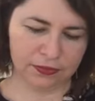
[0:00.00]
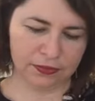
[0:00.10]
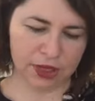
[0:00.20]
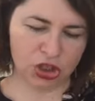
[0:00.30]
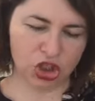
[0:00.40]

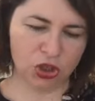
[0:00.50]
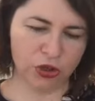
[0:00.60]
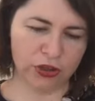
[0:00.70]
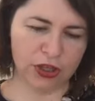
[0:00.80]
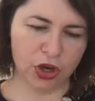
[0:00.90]
And she
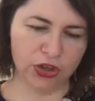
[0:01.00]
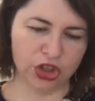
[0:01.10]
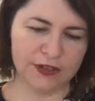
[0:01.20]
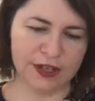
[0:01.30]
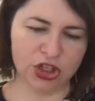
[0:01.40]

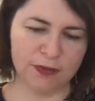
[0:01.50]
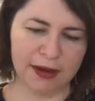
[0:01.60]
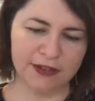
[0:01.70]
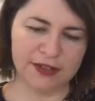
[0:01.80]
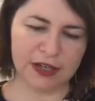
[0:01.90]
said she
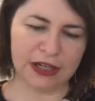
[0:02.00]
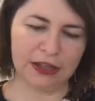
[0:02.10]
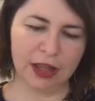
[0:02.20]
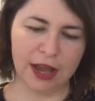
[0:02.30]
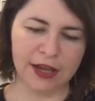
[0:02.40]
made this at a
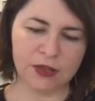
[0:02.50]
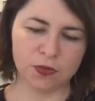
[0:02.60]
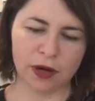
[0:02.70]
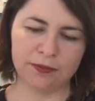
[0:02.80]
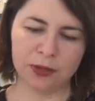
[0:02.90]

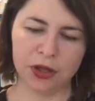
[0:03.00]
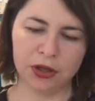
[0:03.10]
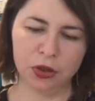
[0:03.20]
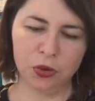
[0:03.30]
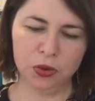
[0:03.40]
class run by
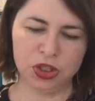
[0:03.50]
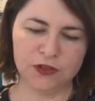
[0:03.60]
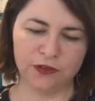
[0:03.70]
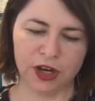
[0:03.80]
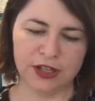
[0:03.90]
her
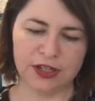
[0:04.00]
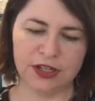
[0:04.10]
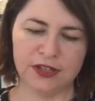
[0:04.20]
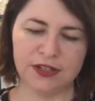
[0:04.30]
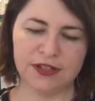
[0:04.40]
gorgeous friend
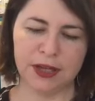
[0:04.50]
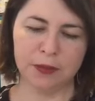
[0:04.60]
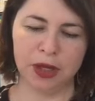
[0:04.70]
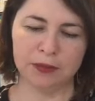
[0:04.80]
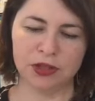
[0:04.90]
and
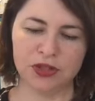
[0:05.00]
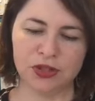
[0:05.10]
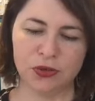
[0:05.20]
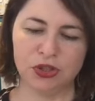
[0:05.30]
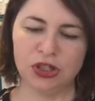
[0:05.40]
Stampin' Up!
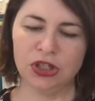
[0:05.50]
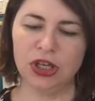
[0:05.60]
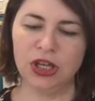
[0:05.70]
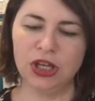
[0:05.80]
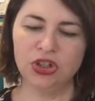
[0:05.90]
Consultant,
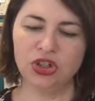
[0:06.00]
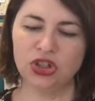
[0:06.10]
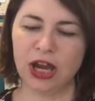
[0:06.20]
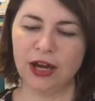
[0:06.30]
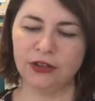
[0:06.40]

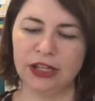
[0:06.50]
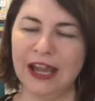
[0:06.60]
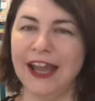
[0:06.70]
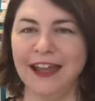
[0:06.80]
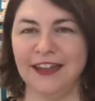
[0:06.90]
Shari
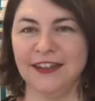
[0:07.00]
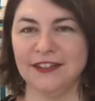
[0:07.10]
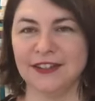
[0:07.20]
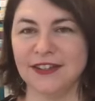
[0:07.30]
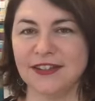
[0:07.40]

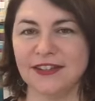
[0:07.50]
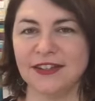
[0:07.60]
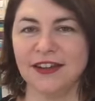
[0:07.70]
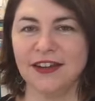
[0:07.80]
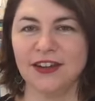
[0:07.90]
Haynes.
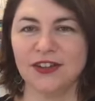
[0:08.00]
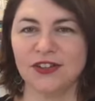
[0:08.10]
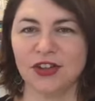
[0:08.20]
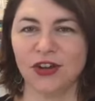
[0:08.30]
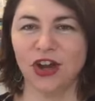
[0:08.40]

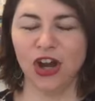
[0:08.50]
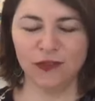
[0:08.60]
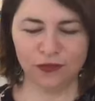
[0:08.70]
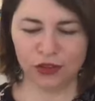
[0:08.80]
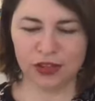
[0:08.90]
So
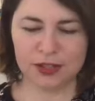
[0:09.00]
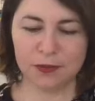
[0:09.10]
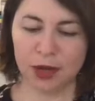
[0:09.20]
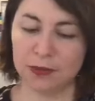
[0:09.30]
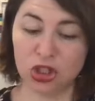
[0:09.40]
hopefully this
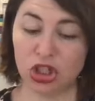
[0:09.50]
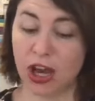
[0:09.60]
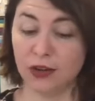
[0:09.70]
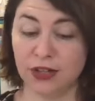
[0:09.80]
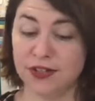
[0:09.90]
might be
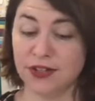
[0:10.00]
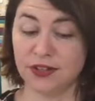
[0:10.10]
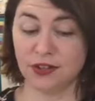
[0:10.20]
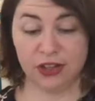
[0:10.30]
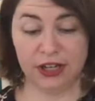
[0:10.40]
Shari's
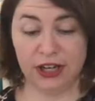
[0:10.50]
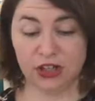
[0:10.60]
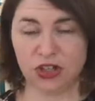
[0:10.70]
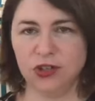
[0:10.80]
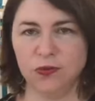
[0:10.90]
design,
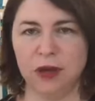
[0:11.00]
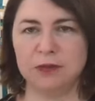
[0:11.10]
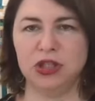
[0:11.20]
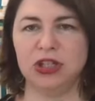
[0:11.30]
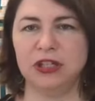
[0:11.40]
actually, or
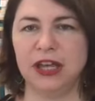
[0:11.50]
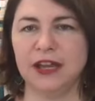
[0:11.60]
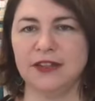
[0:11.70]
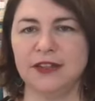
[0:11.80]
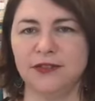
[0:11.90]
maybe she
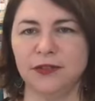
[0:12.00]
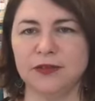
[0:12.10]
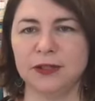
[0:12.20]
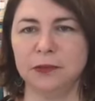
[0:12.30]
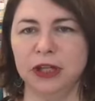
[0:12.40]
cased it from
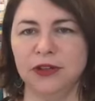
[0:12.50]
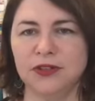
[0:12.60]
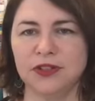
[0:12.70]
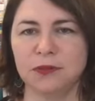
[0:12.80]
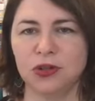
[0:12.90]
someone
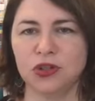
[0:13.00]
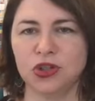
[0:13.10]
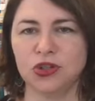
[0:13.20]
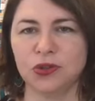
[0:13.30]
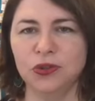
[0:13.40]
else. I'm not
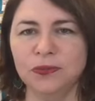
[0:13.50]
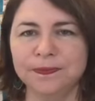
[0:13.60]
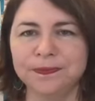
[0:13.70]
too sure.